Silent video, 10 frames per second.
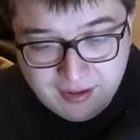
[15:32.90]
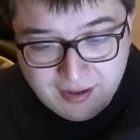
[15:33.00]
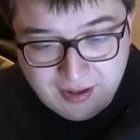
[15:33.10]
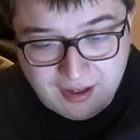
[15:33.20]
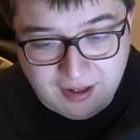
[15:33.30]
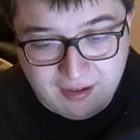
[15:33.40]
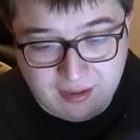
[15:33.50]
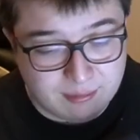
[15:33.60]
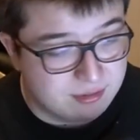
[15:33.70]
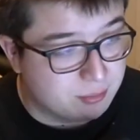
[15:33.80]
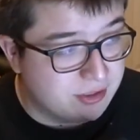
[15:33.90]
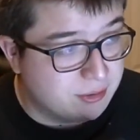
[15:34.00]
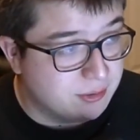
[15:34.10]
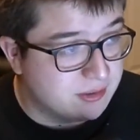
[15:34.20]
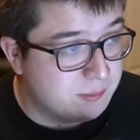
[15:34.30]
That was a pretty
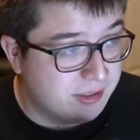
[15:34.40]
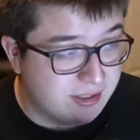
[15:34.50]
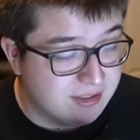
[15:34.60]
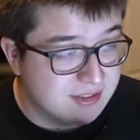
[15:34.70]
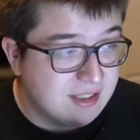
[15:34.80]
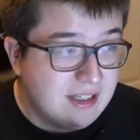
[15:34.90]
cool experience.